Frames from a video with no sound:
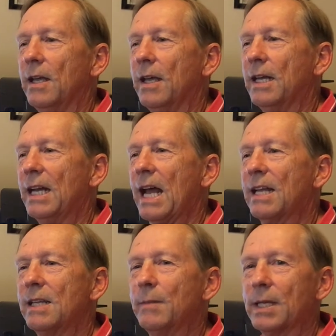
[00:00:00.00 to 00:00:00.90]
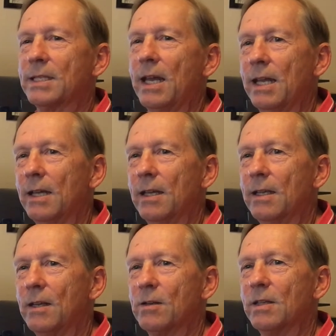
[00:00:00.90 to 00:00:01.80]
in an academic setting
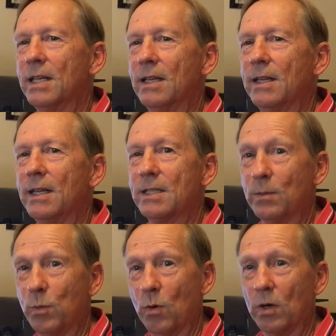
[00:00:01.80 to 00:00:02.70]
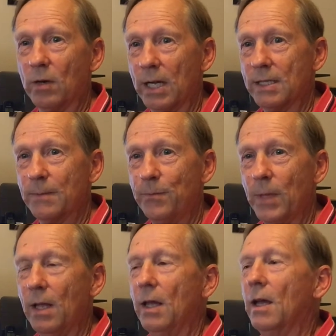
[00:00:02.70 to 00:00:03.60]
usually leads to poor grades.
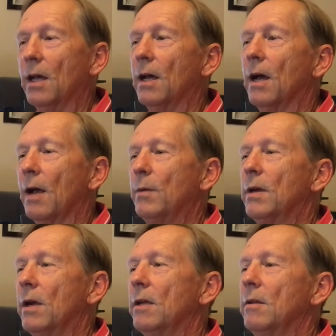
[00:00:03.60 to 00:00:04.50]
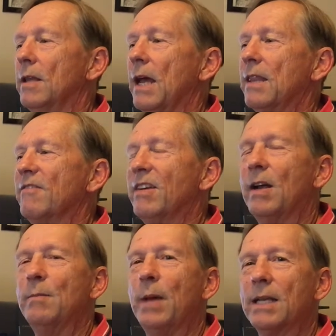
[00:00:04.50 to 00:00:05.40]
I would argue that the very
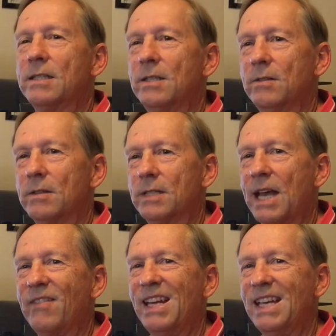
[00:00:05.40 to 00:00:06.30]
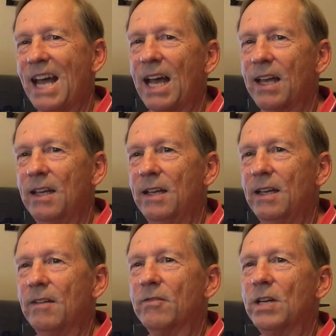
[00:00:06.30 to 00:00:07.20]
best students have a knack
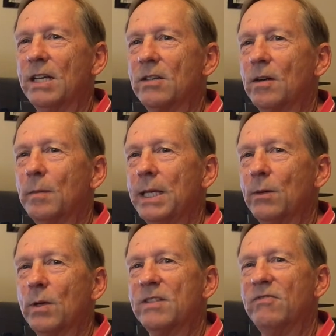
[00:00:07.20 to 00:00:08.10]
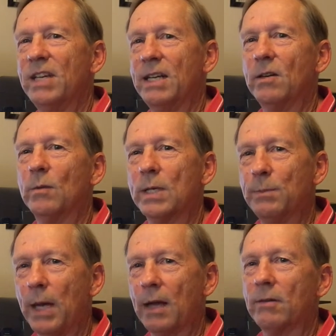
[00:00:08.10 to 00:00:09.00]
for determining what's figure and what's
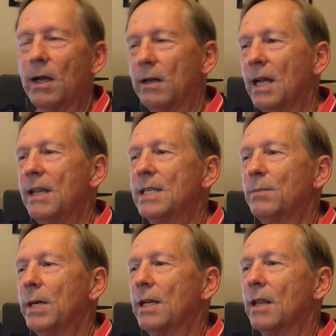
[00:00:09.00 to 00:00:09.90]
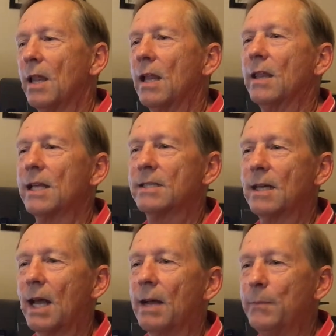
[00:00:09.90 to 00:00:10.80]
background, and they spend a lot less
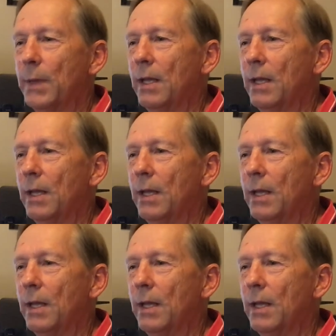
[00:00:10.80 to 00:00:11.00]
time